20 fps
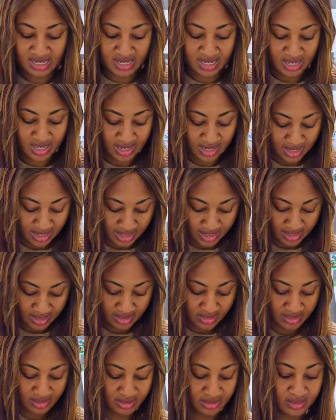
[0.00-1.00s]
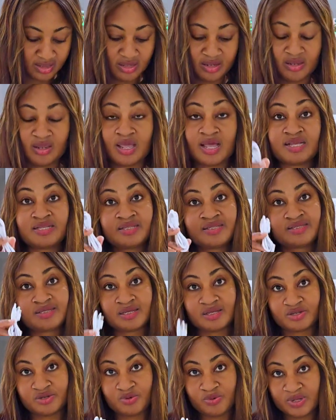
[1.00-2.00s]
And it has
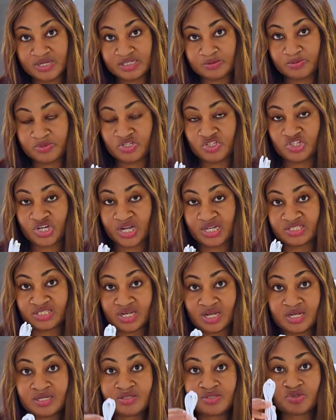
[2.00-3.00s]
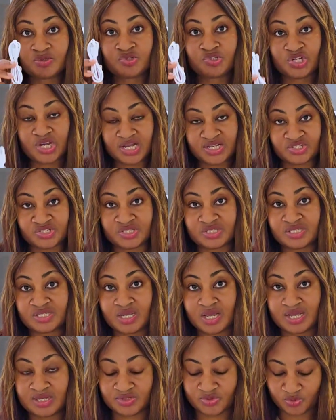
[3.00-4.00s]
a USB charger to charge it
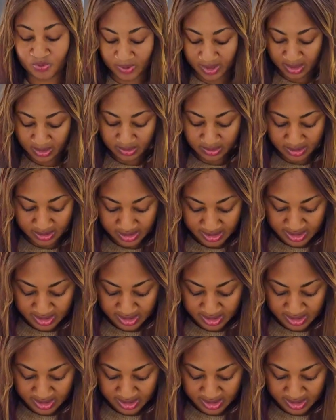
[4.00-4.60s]
as well.